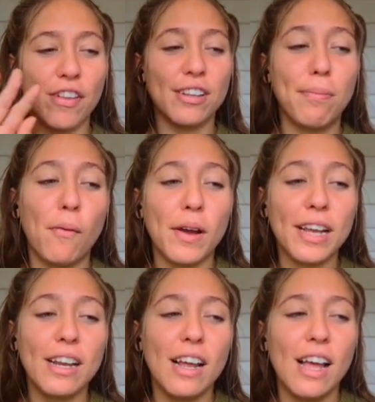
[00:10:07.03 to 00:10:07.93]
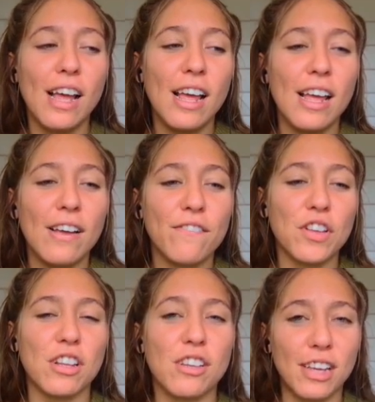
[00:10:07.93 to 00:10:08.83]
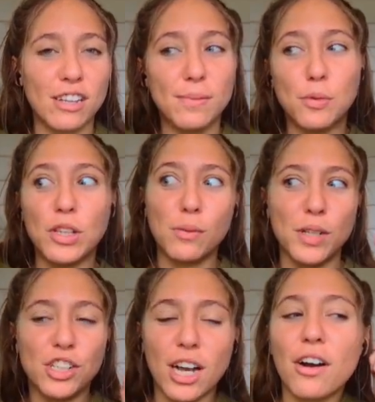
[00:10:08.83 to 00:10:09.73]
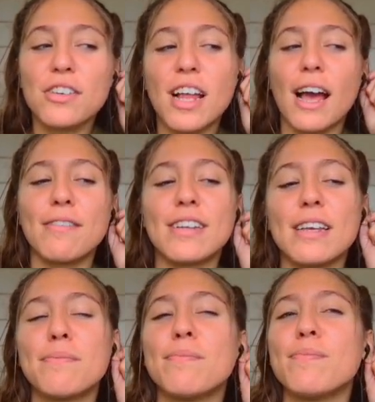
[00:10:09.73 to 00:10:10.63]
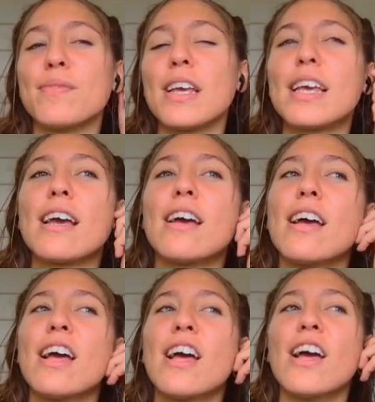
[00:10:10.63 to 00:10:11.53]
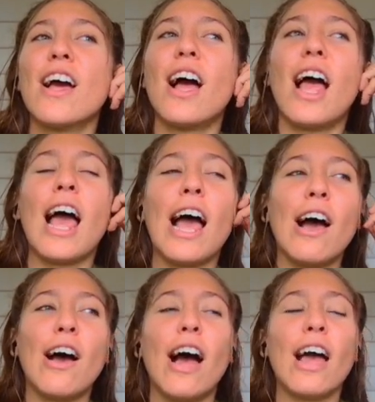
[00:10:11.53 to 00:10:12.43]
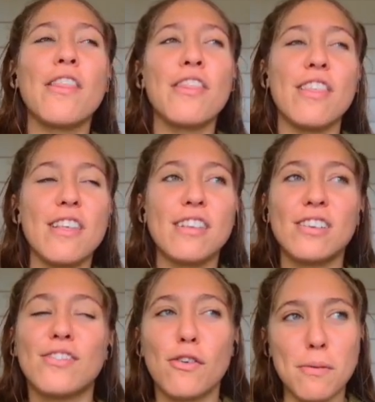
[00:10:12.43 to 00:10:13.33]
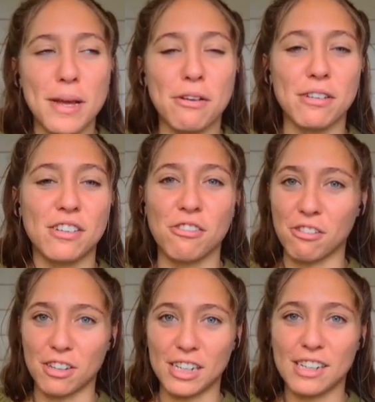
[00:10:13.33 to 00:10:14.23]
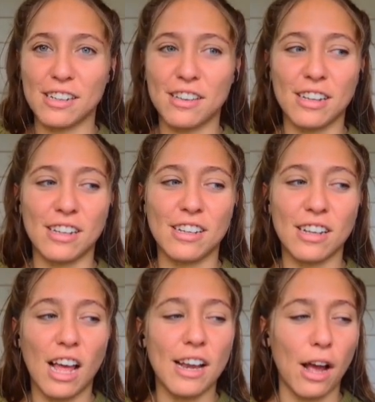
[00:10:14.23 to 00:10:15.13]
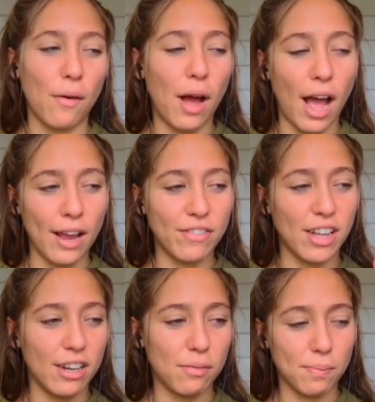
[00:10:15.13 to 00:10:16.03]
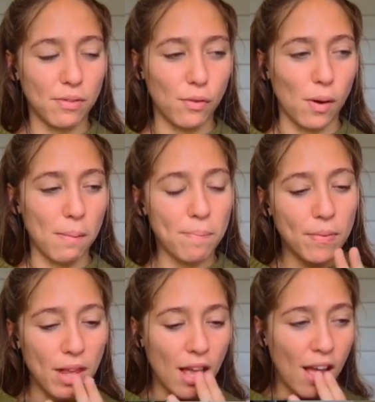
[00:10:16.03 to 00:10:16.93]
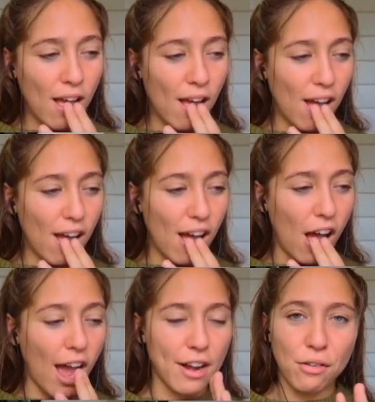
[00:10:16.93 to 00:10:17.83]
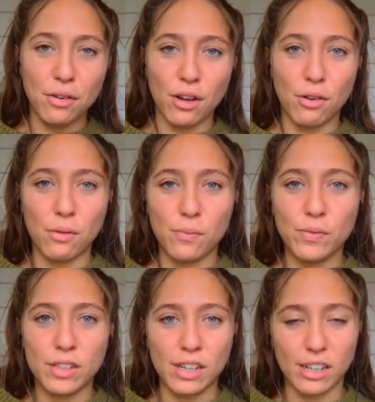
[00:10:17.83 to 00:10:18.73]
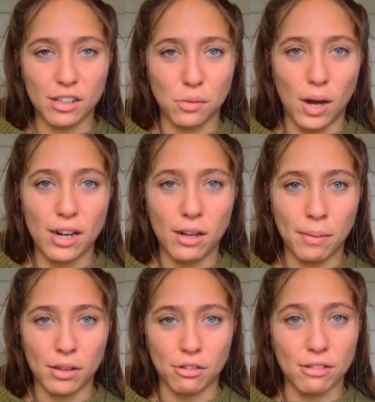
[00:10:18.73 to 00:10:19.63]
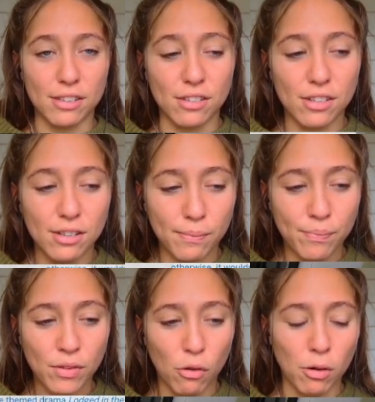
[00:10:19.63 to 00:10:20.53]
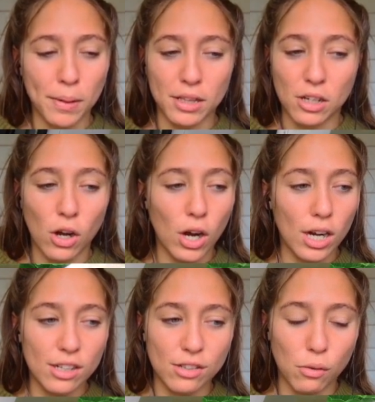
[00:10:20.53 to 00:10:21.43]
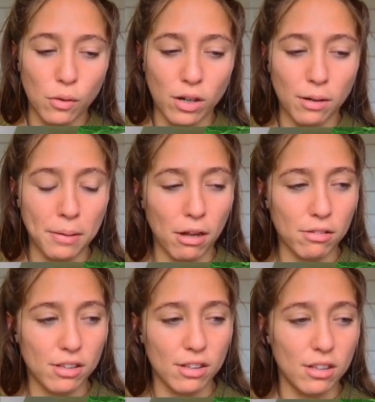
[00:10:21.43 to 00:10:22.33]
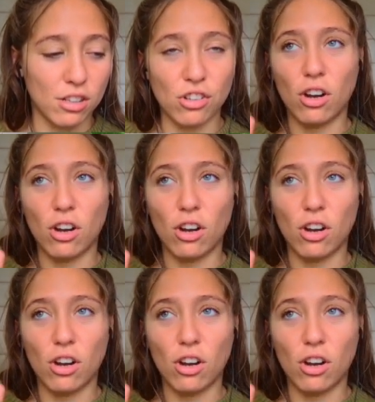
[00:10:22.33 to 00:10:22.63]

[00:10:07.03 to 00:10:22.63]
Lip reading: point, for this like spooky witch house, I was like, like, this is for my crystal girlies. Now, I have said it before, I don't know diddly squat about the crystals, or about the cards, or about the star